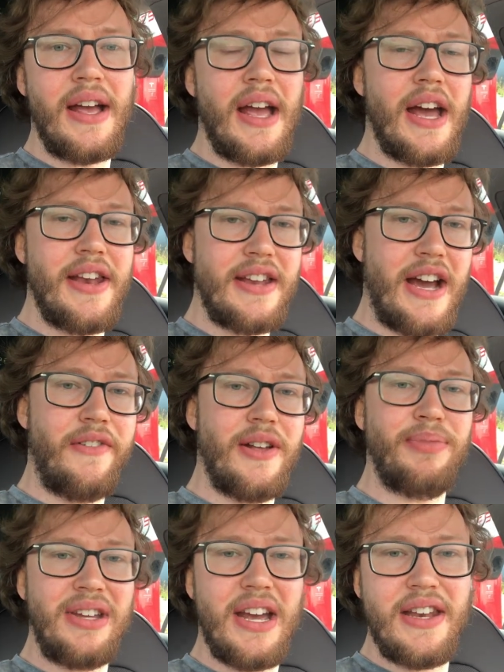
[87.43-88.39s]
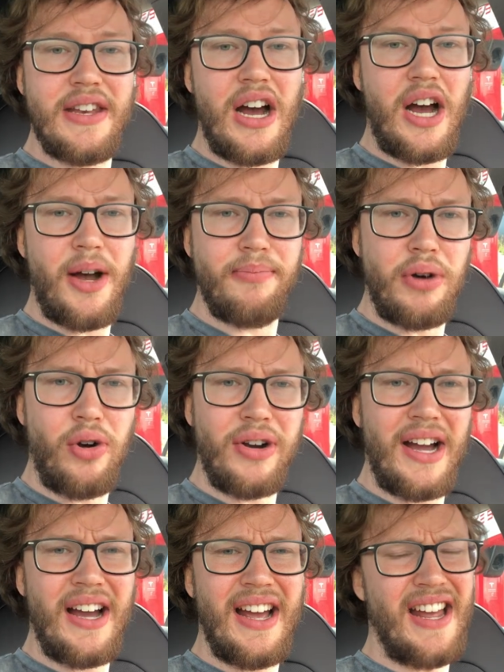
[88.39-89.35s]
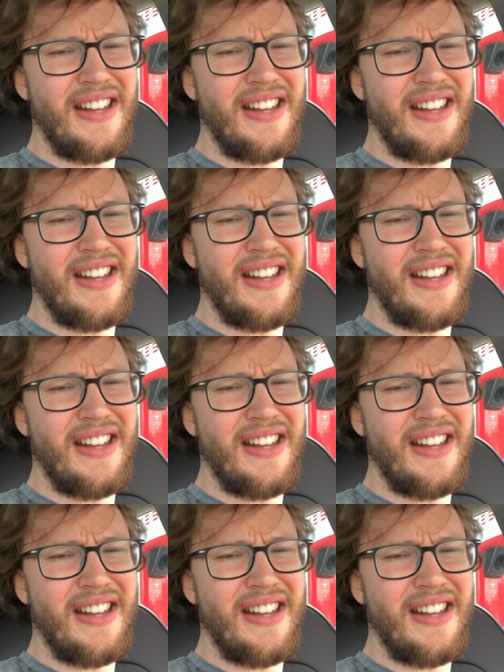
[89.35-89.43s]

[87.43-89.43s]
and I will be in Arboga